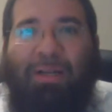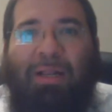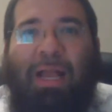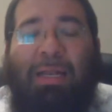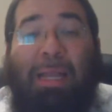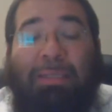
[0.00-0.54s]

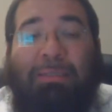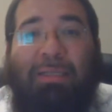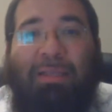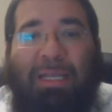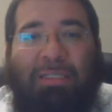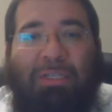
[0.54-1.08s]
And that's the
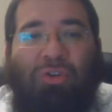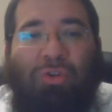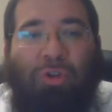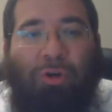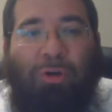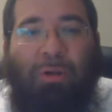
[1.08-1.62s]
lesson you
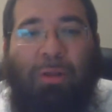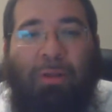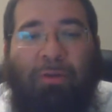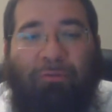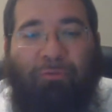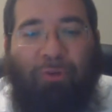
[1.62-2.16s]
learn
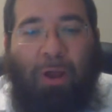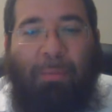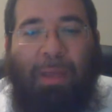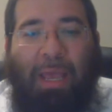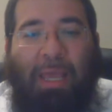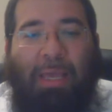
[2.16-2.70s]
from
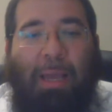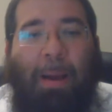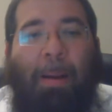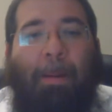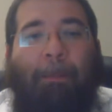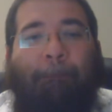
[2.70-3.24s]
a
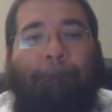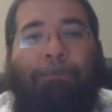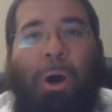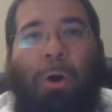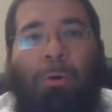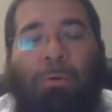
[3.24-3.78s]

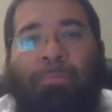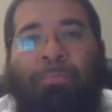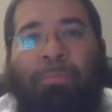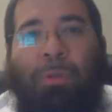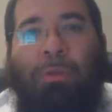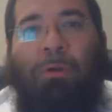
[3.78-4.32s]
bow.
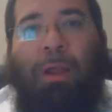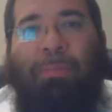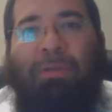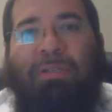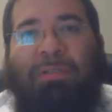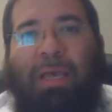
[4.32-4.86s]
The
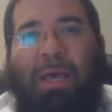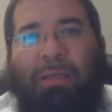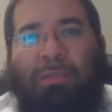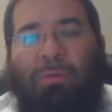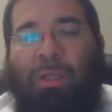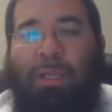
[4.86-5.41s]
Rebbe
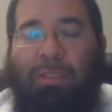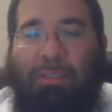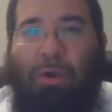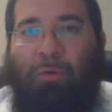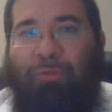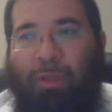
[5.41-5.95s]
says, well, let's
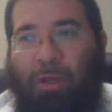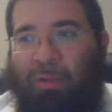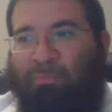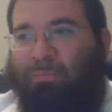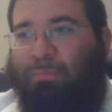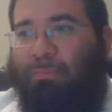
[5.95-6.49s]
go for the
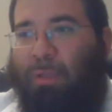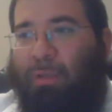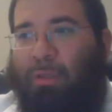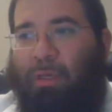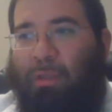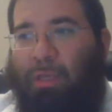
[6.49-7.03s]

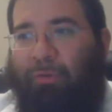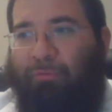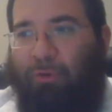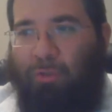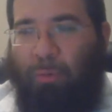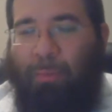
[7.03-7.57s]

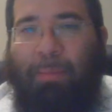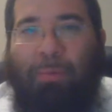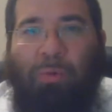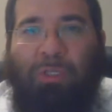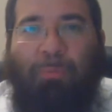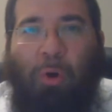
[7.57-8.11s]
first one. Remember
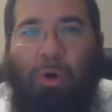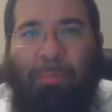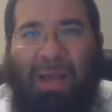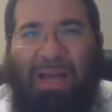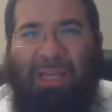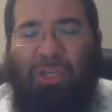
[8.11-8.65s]
we spoke
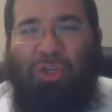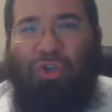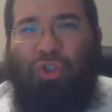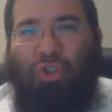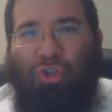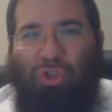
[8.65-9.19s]
about that you
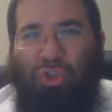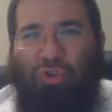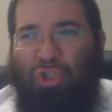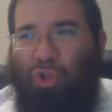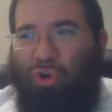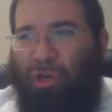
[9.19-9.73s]
shouldn't
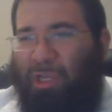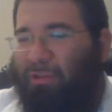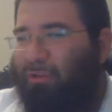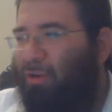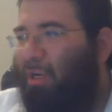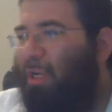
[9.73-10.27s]
use learning
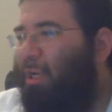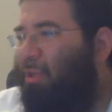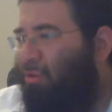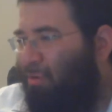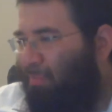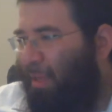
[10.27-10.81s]
to
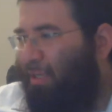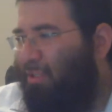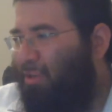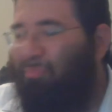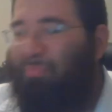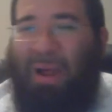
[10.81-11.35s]
make
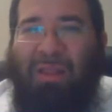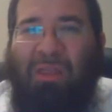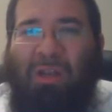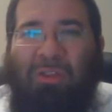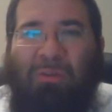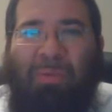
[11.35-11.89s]
yourself better than
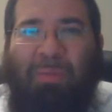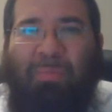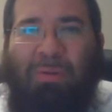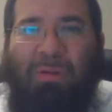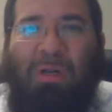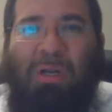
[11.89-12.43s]
other
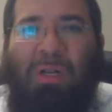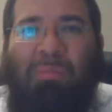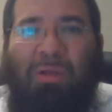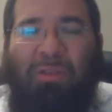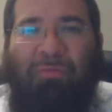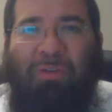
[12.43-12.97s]
people,
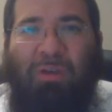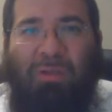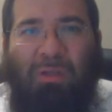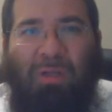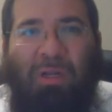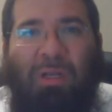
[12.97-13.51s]
but to
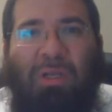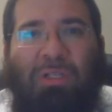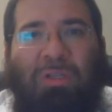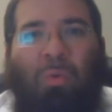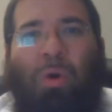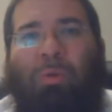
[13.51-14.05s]
feel.
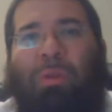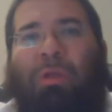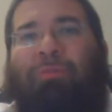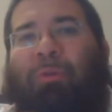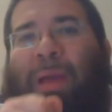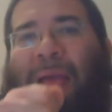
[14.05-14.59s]
So what do we
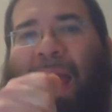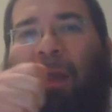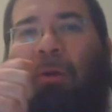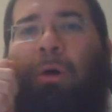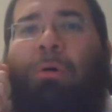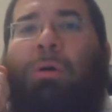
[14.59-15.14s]
learn from an
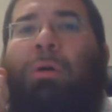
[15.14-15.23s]
arrow?